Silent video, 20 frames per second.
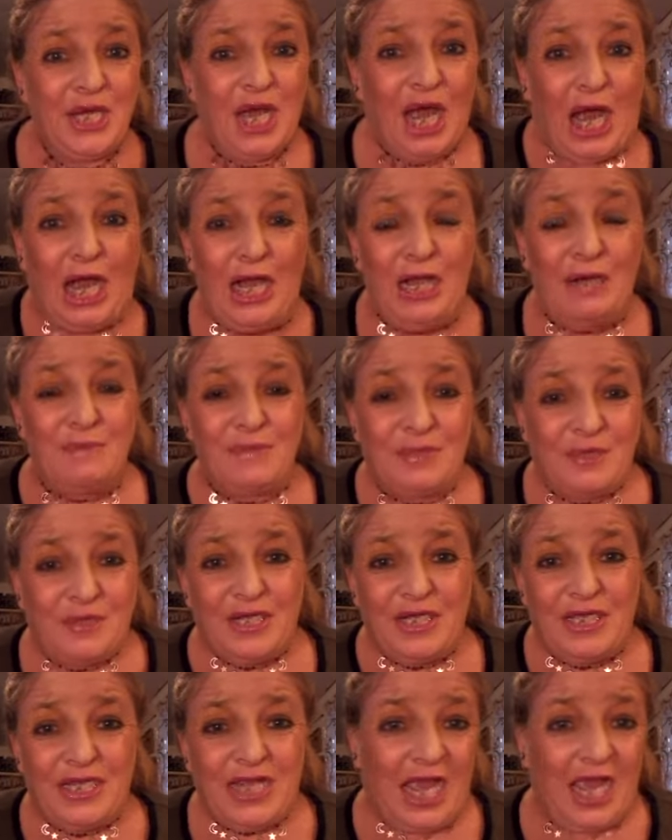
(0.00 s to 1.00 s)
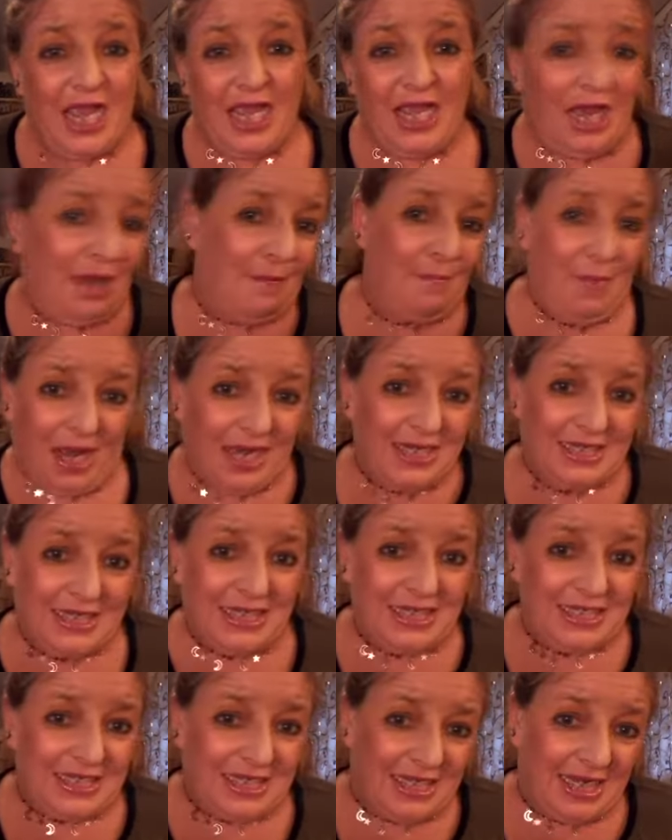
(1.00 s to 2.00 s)
I am doing a
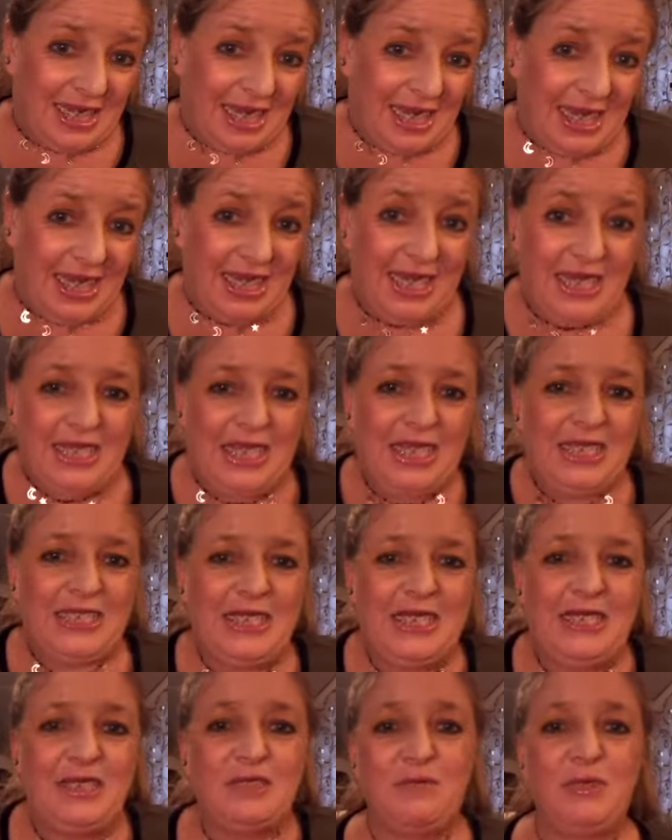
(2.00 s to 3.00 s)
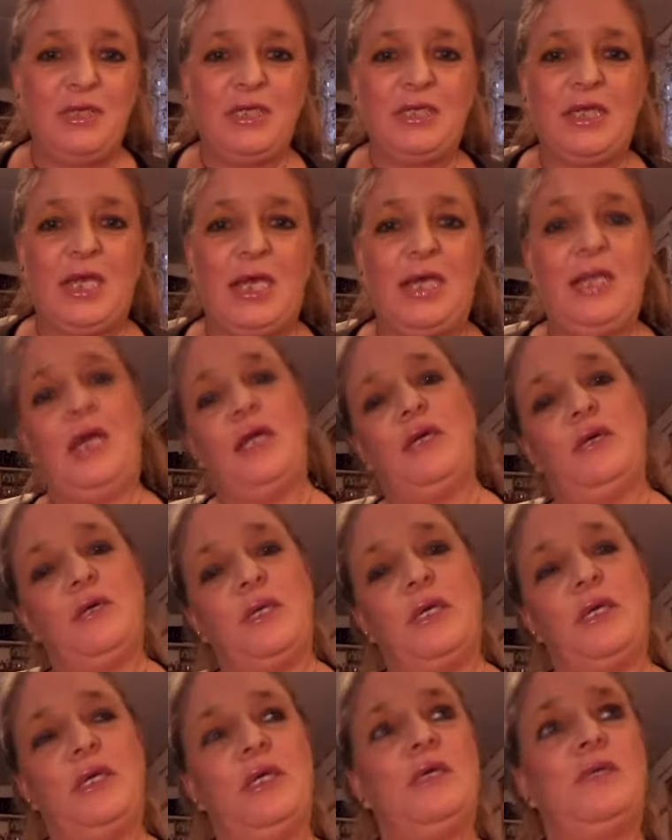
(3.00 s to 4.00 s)
unboxing today because it is Wednesday and I
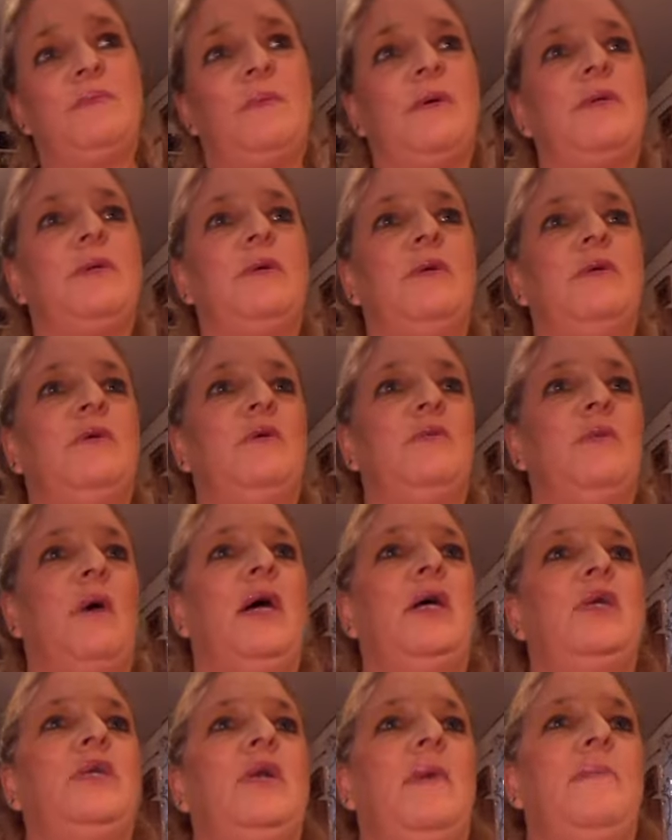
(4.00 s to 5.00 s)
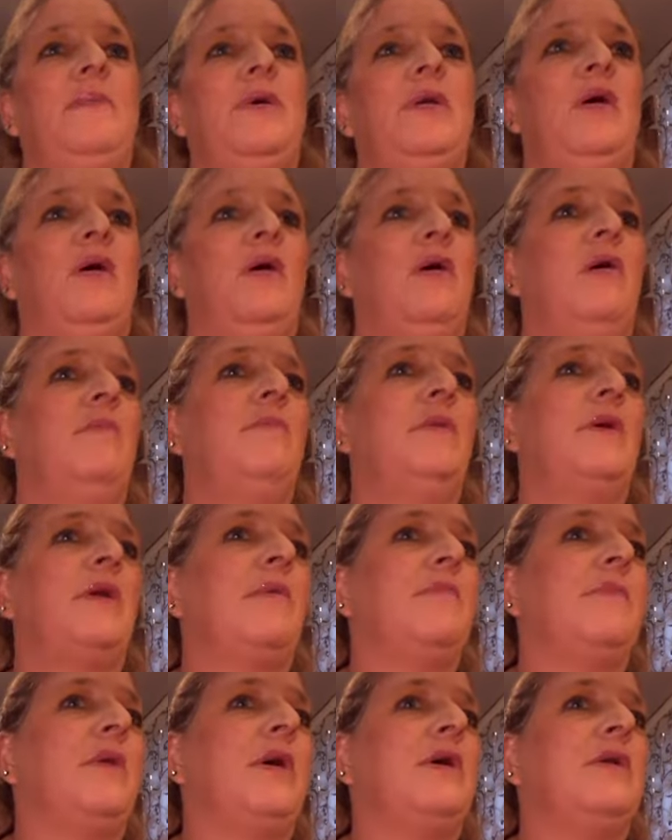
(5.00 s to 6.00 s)
usually supposed to do a shopping haul, but
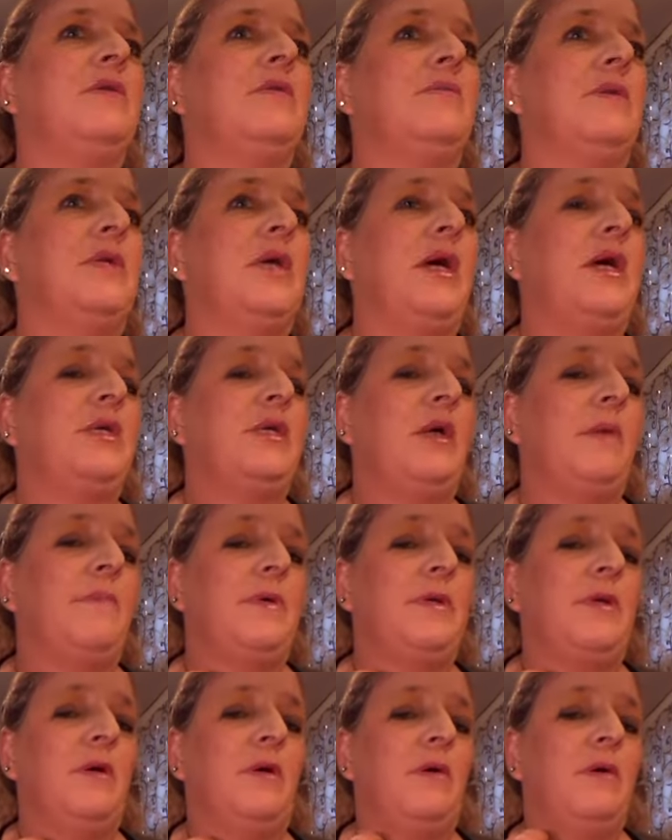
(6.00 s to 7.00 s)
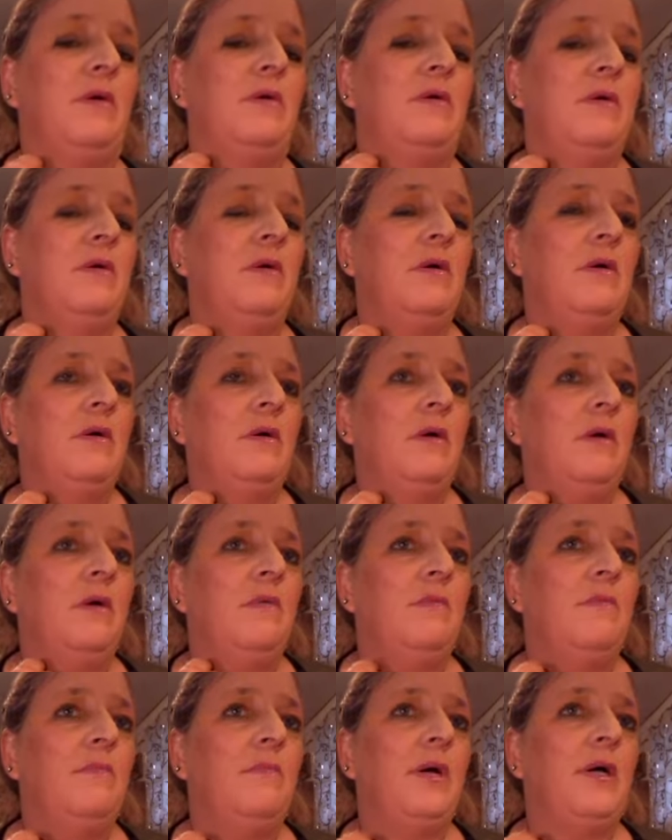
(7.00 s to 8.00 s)
I'm not doing a shopping haul.
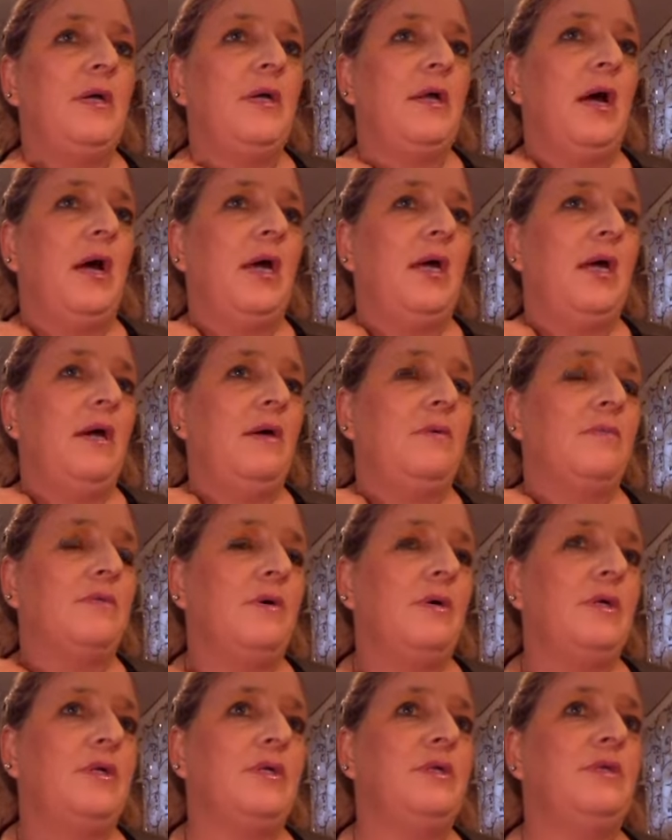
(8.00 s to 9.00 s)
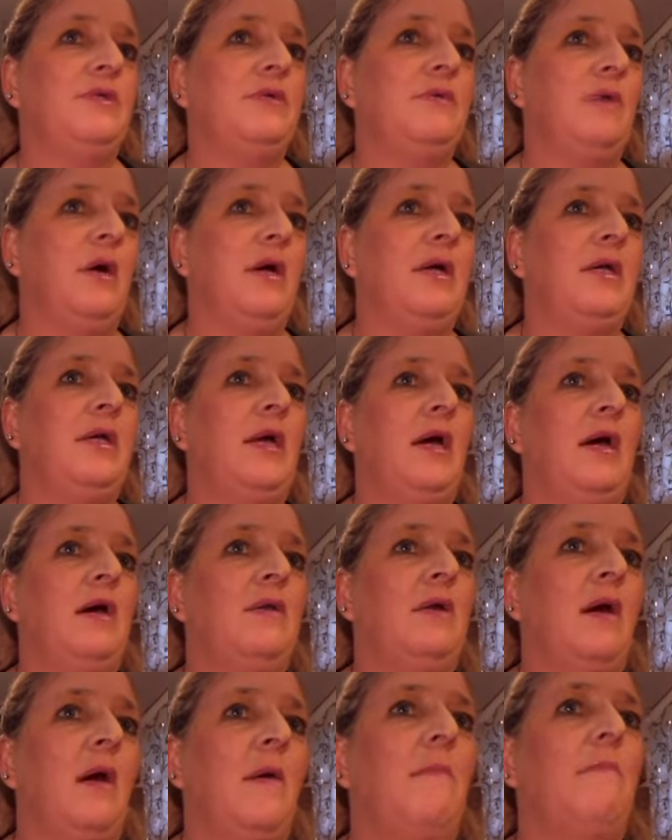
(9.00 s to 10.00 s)
But I am going to do an
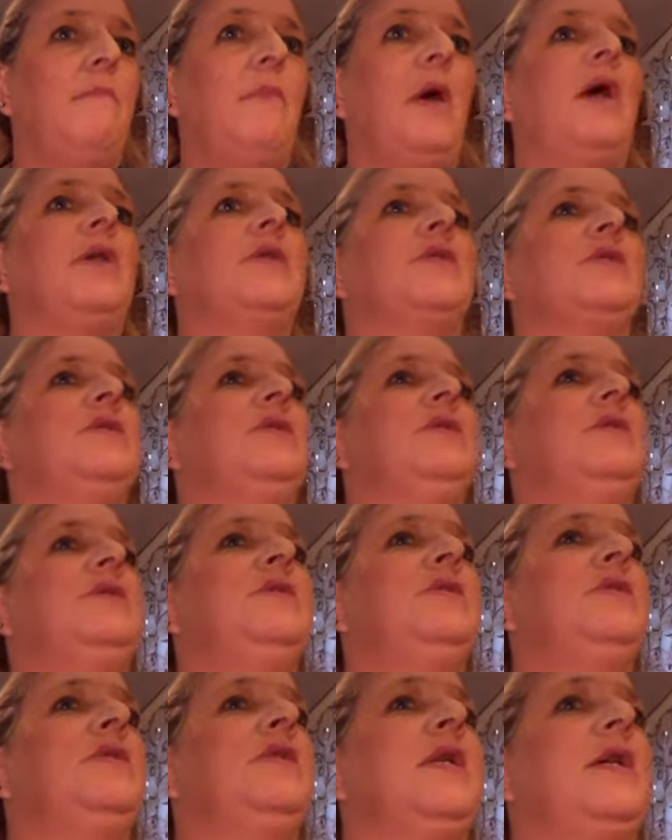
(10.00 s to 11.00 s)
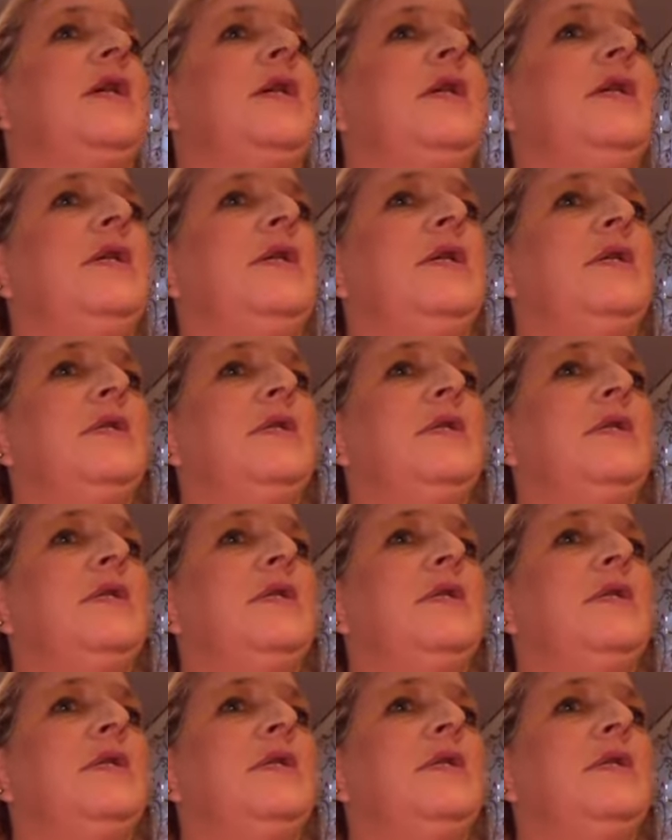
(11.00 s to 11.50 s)
unboxing today.